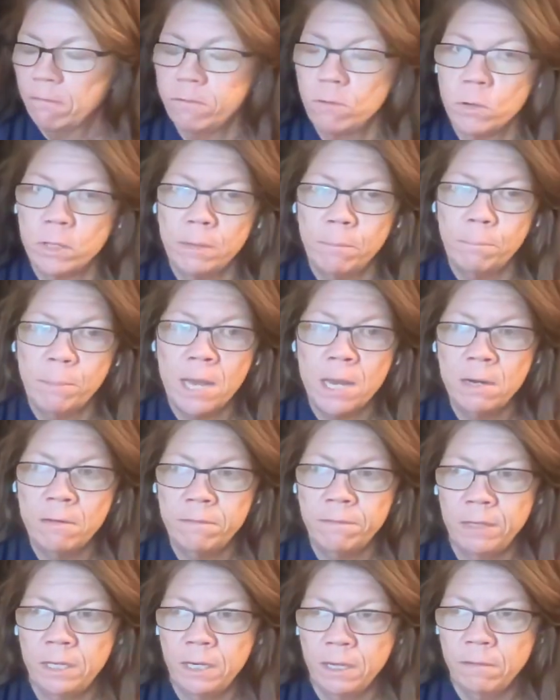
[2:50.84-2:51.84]
for the
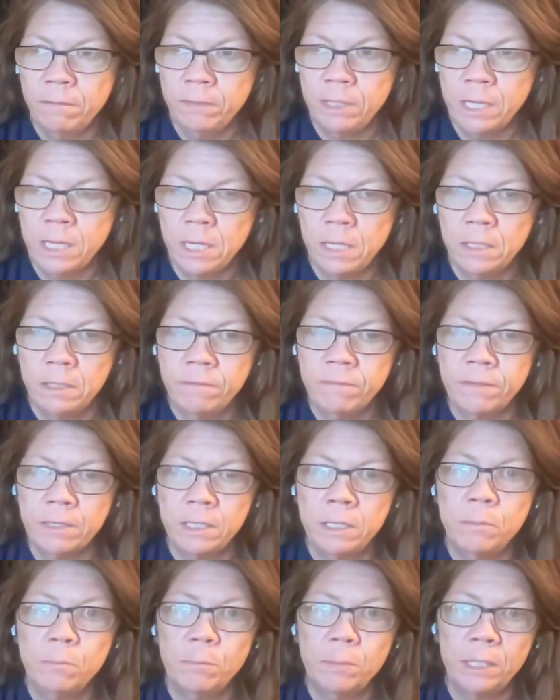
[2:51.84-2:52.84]
benefit of the
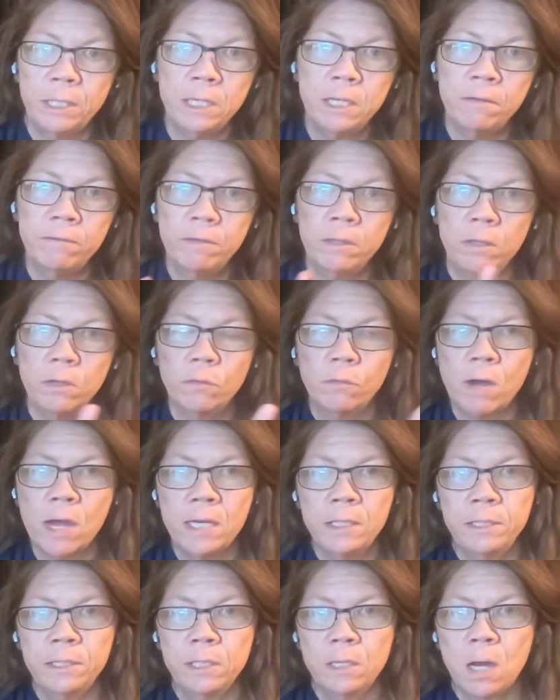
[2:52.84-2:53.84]
infant, but given the
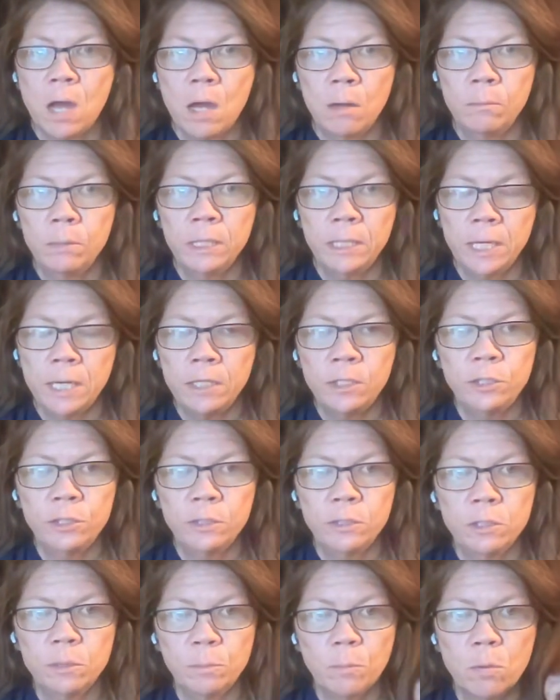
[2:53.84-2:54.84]
rights and
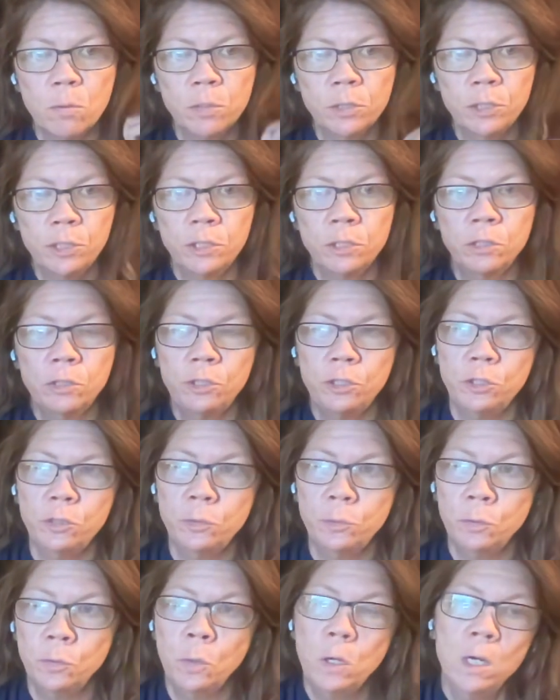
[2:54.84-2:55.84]
obligations portion
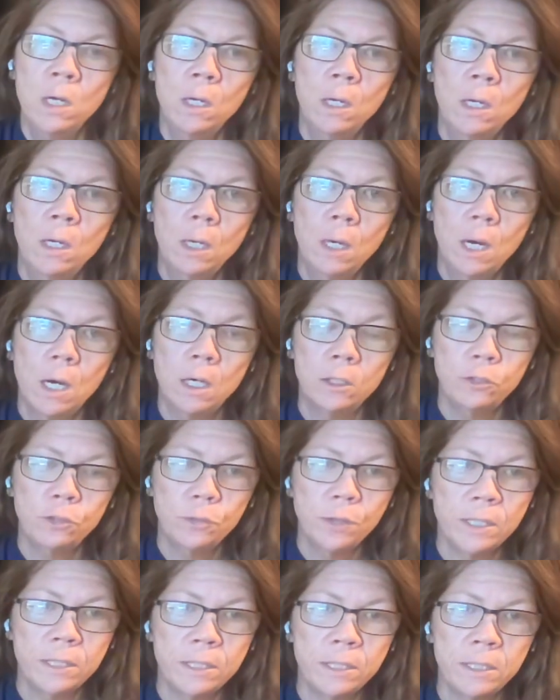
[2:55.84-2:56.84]
to a
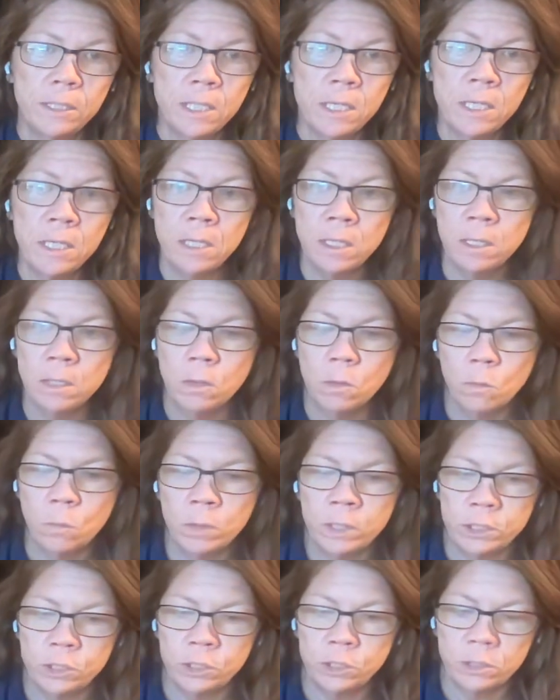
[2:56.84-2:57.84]
trustee,
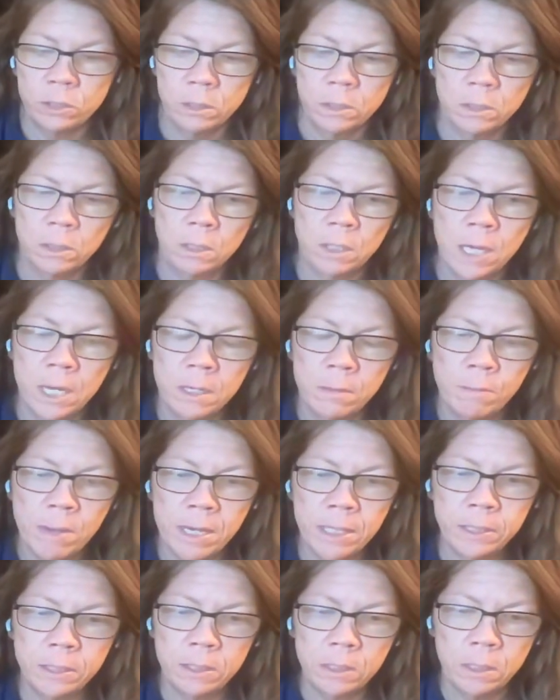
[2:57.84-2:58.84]
which then
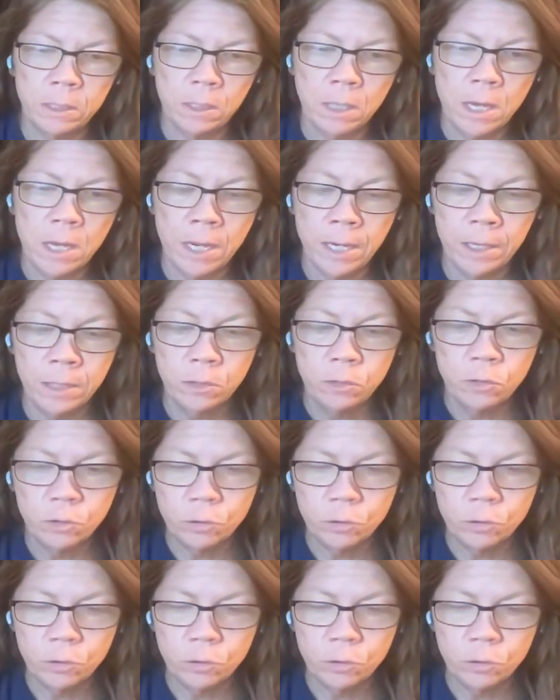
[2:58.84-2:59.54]
makes it a